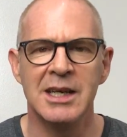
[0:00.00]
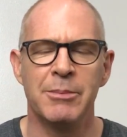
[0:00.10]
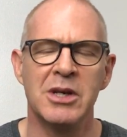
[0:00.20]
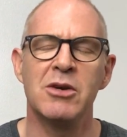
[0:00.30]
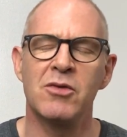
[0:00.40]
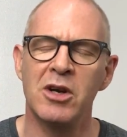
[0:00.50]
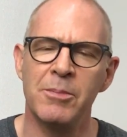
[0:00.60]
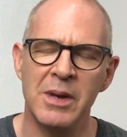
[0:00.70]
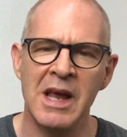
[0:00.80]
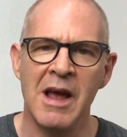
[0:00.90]
But you've got to
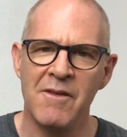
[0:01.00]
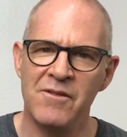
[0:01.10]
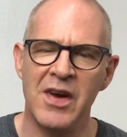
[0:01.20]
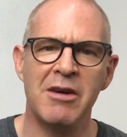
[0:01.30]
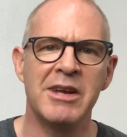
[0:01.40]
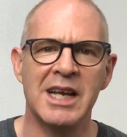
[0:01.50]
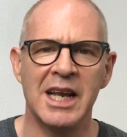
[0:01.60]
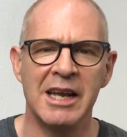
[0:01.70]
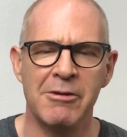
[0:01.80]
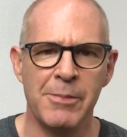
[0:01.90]
be very
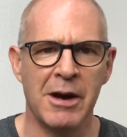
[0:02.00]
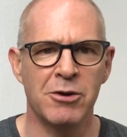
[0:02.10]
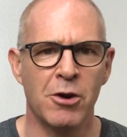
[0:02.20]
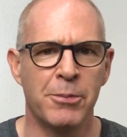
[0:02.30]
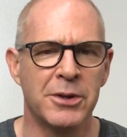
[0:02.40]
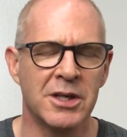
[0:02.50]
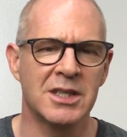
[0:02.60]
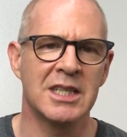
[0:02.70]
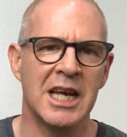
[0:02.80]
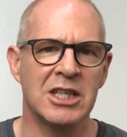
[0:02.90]
clear about your
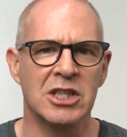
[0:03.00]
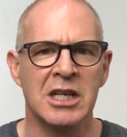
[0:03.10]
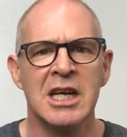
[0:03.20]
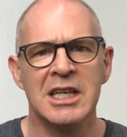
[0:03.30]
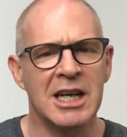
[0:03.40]
pronunciation.